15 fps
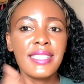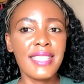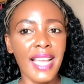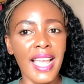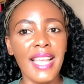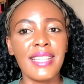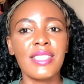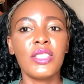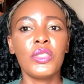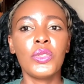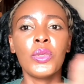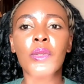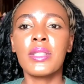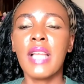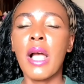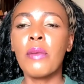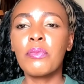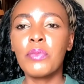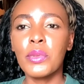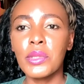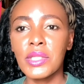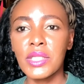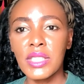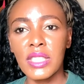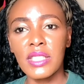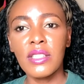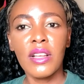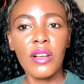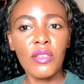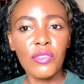Then you now
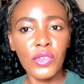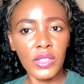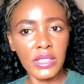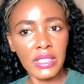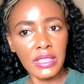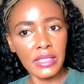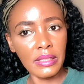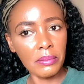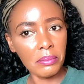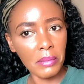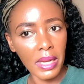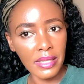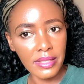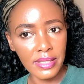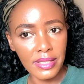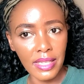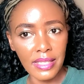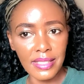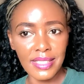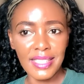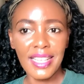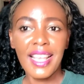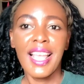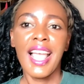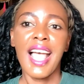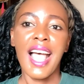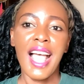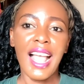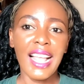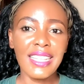proceed for the masters.
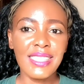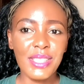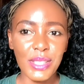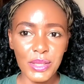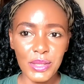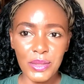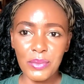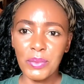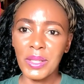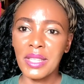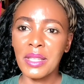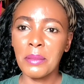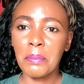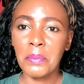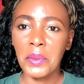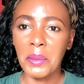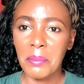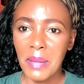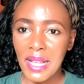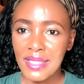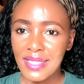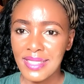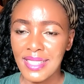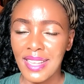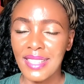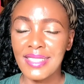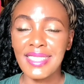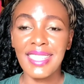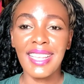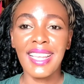As with the
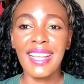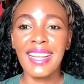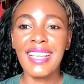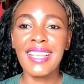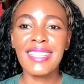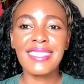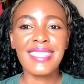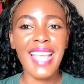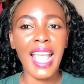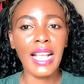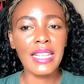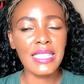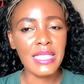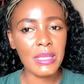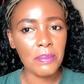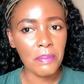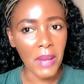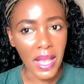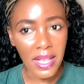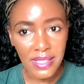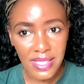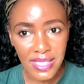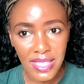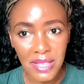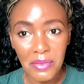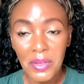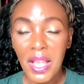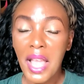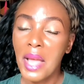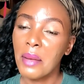pre-masters, it is
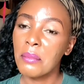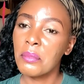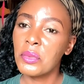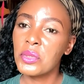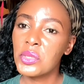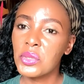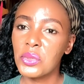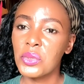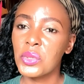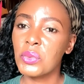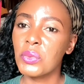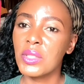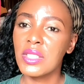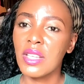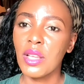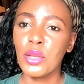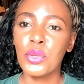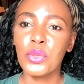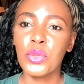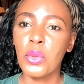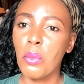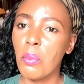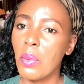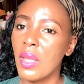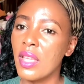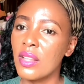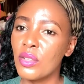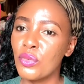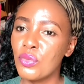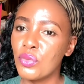expensive, and most schools will tell you to
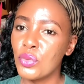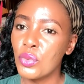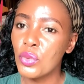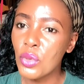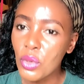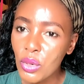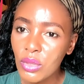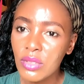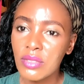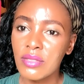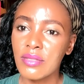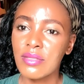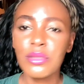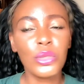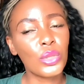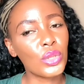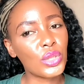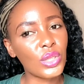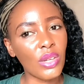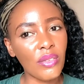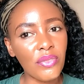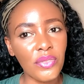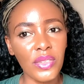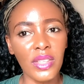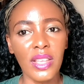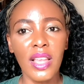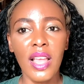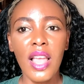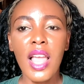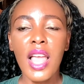pay the full tuition fee.
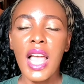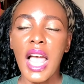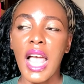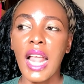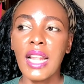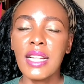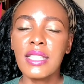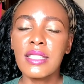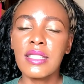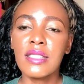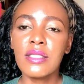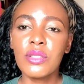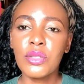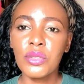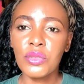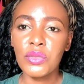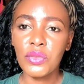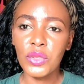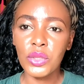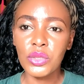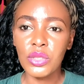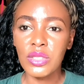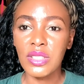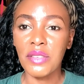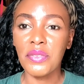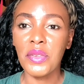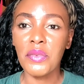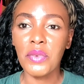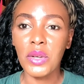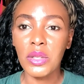And the full tuition
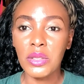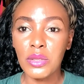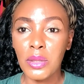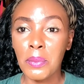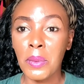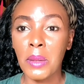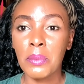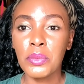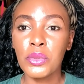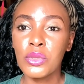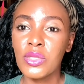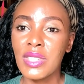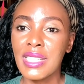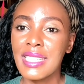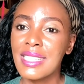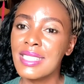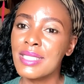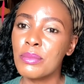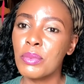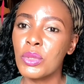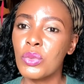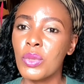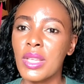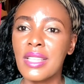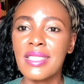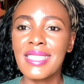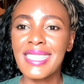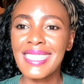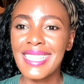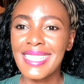fee for a top-up usually is
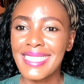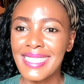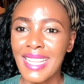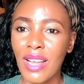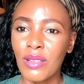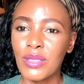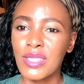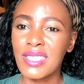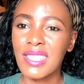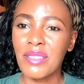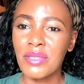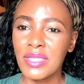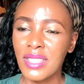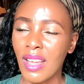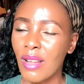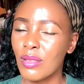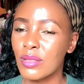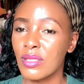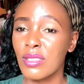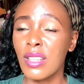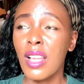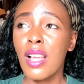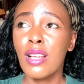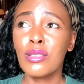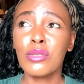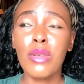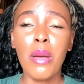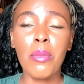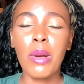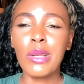between 6,000, 7,000
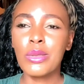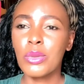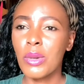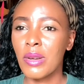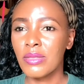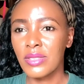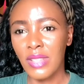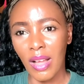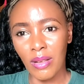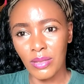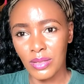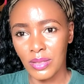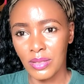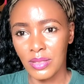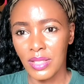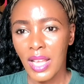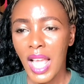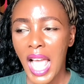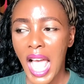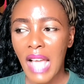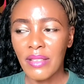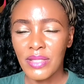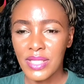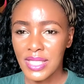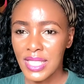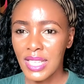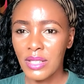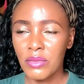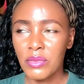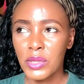to about 12,000. I've
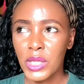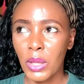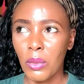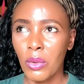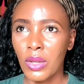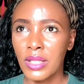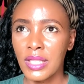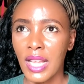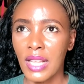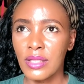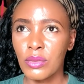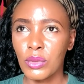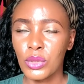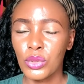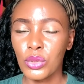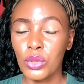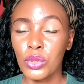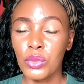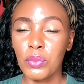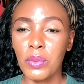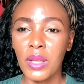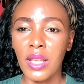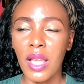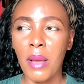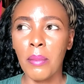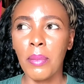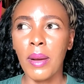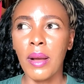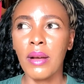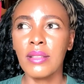seen someone that was told to pay
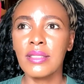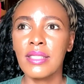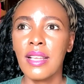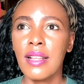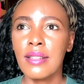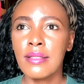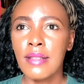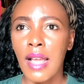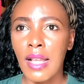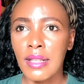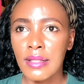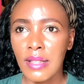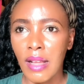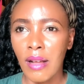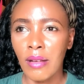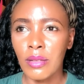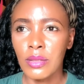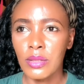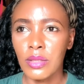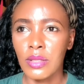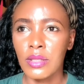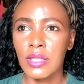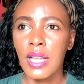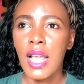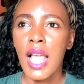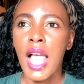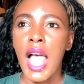about 9,000